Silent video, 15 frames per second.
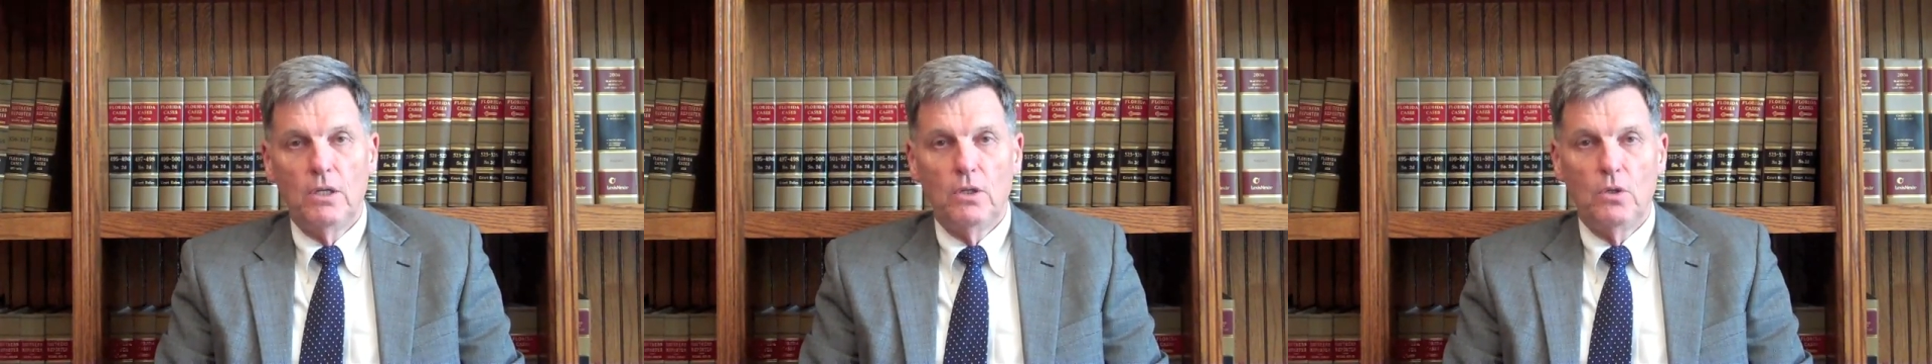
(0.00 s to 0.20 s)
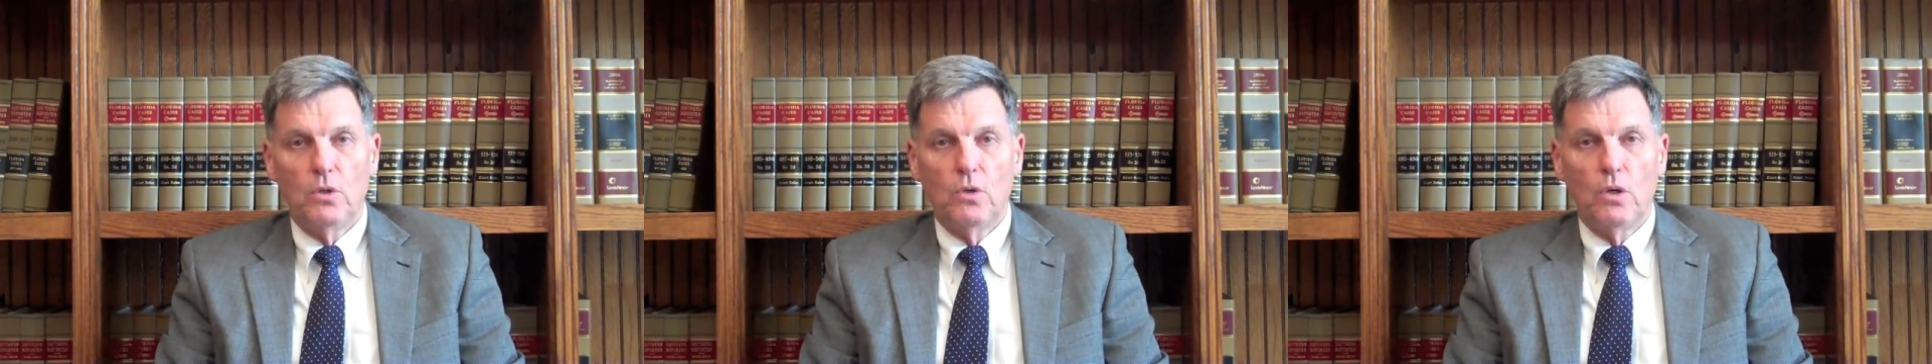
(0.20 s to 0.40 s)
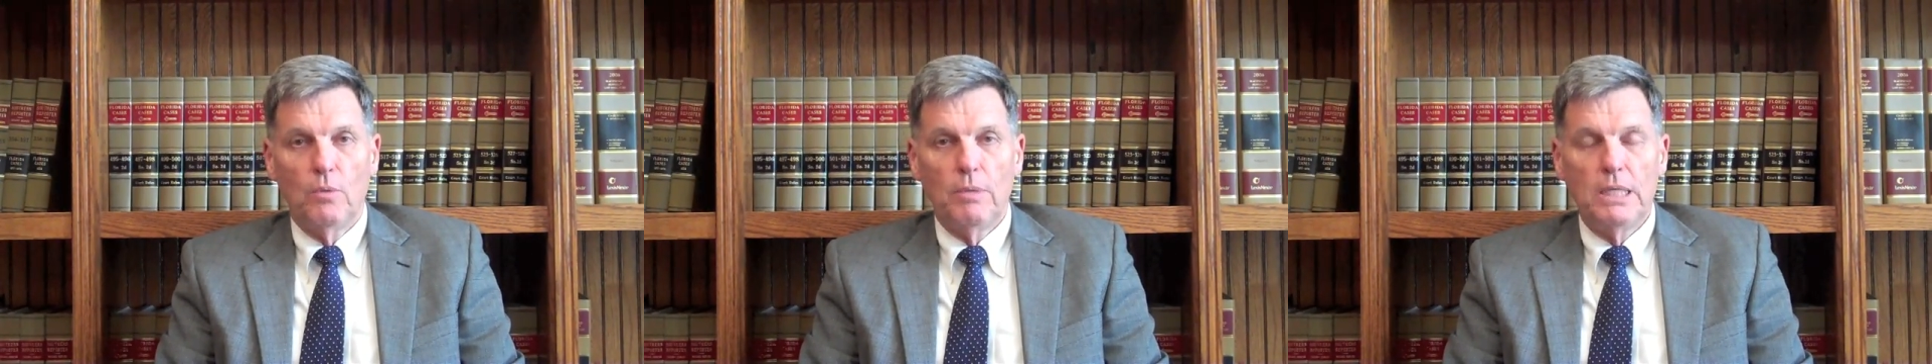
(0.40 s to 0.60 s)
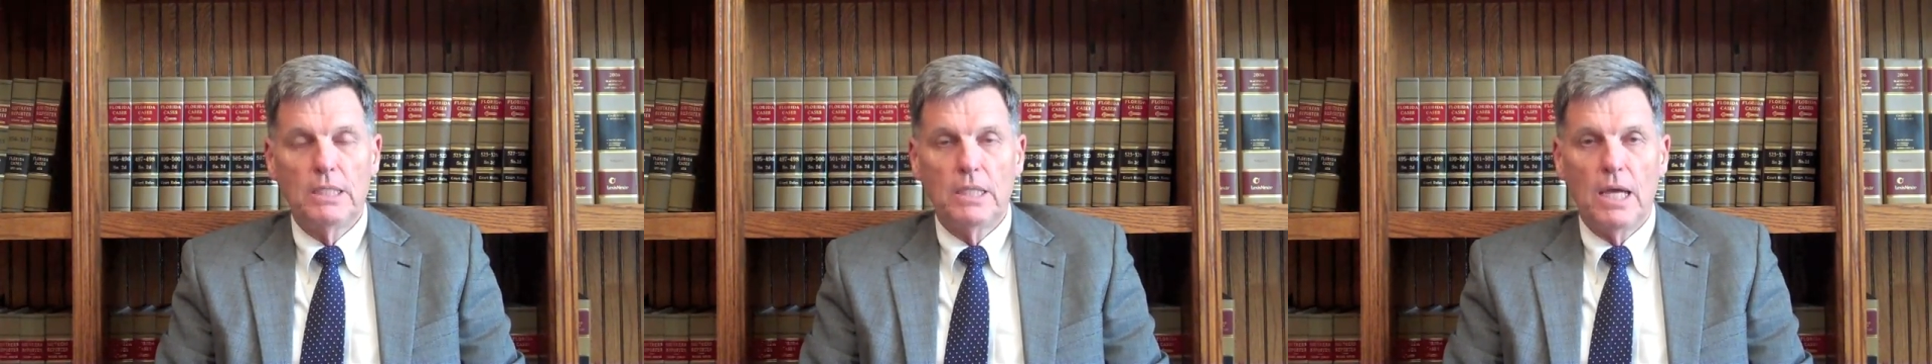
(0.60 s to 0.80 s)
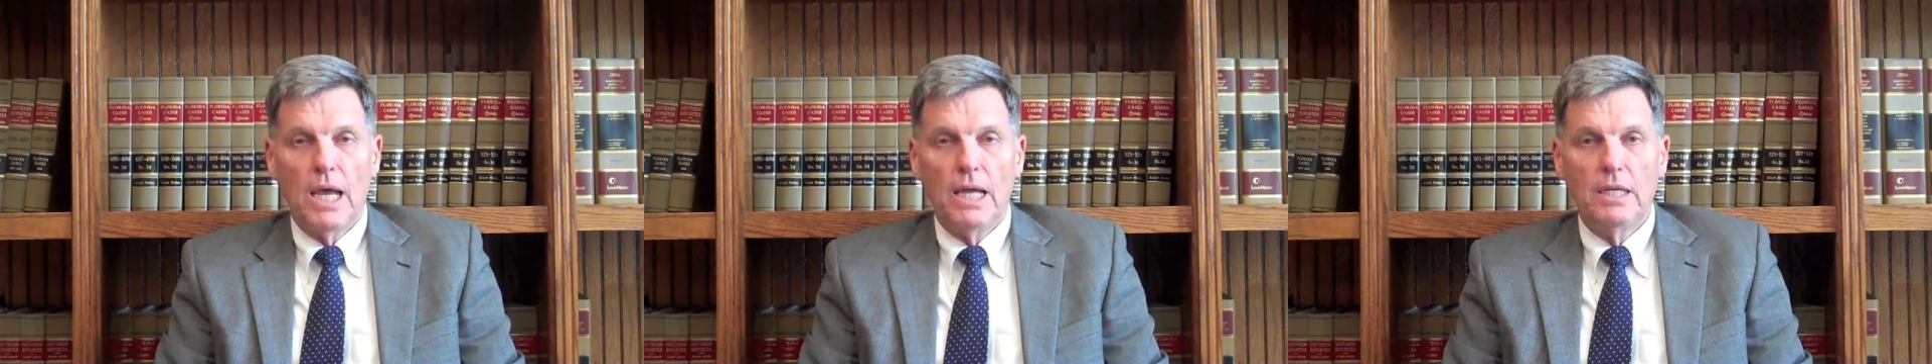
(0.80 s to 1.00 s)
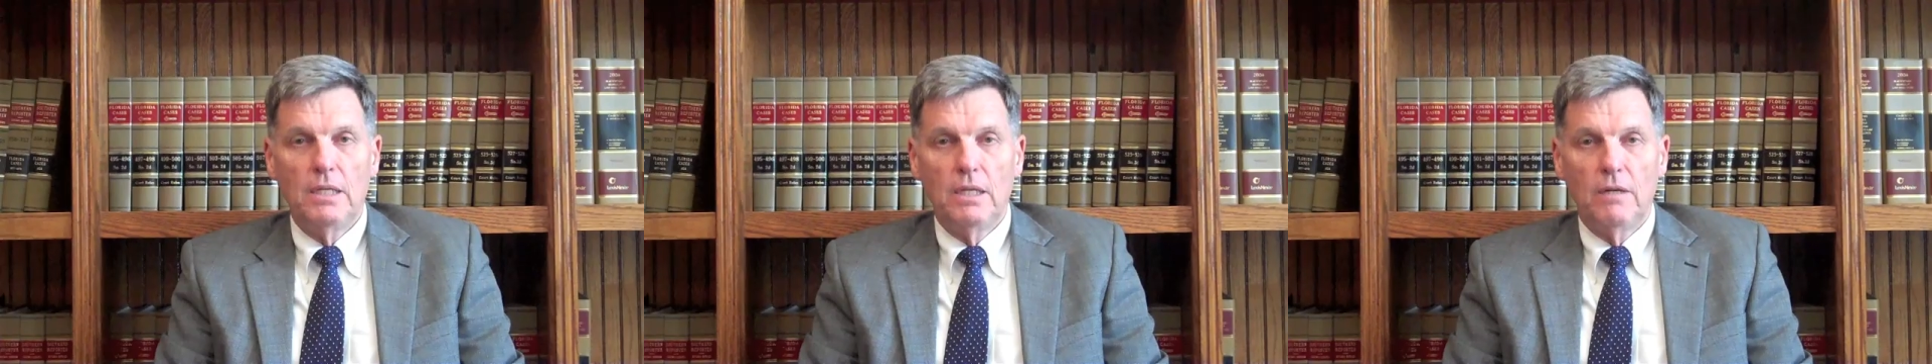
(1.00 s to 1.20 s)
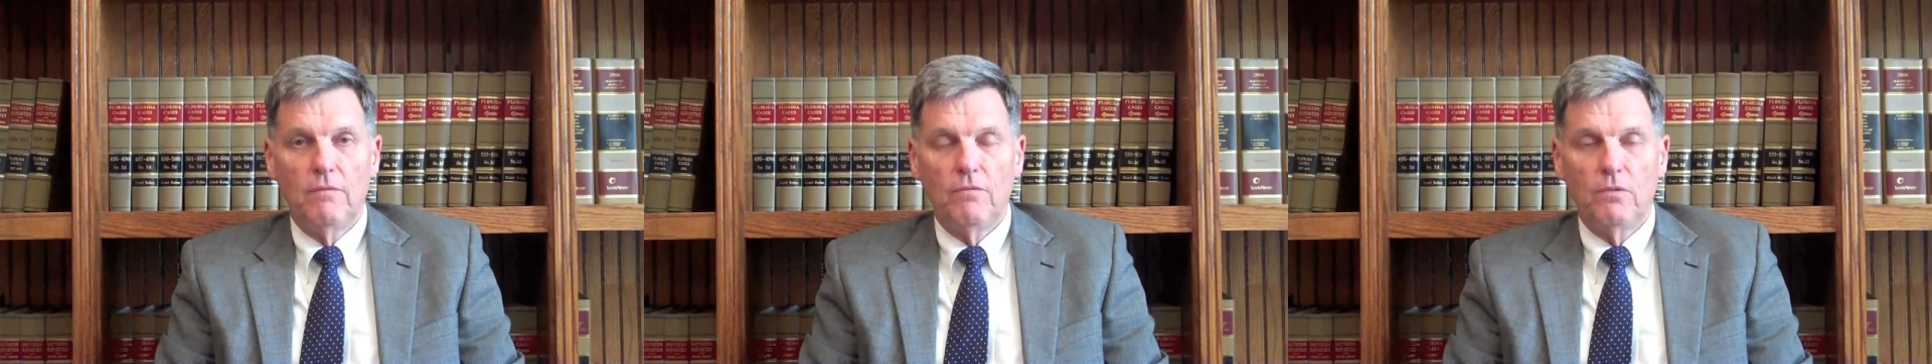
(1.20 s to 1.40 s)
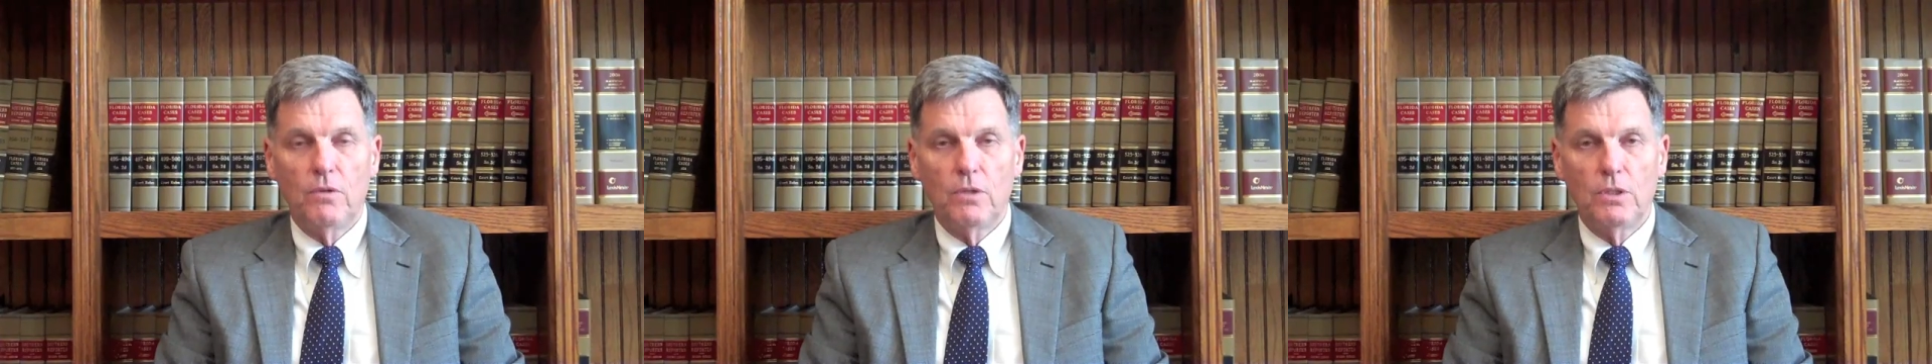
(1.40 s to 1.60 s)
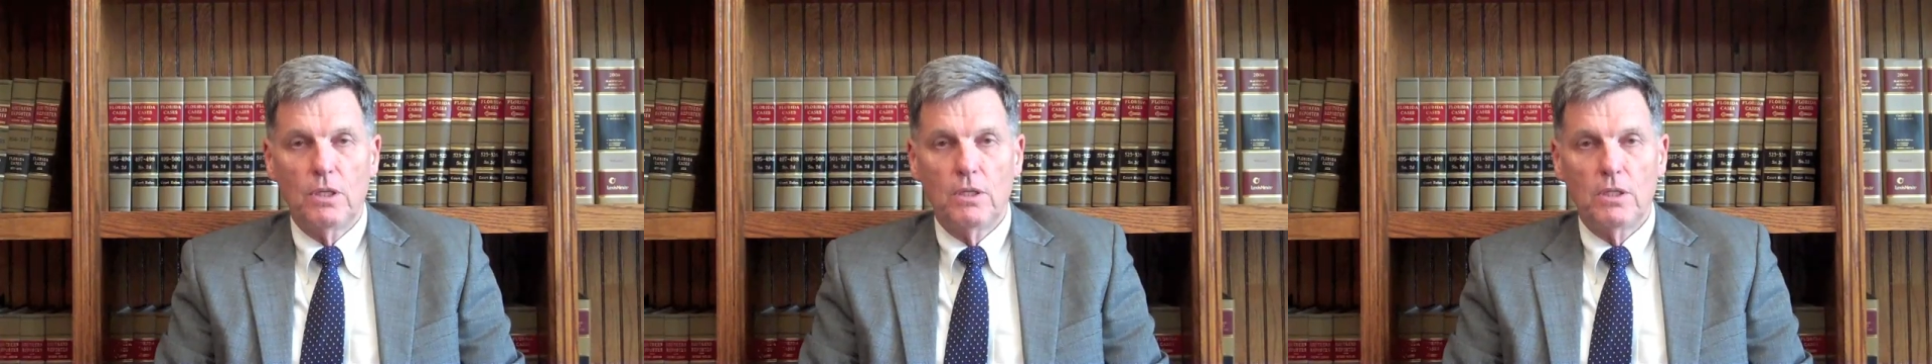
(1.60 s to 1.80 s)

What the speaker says: you're going to be tied up for an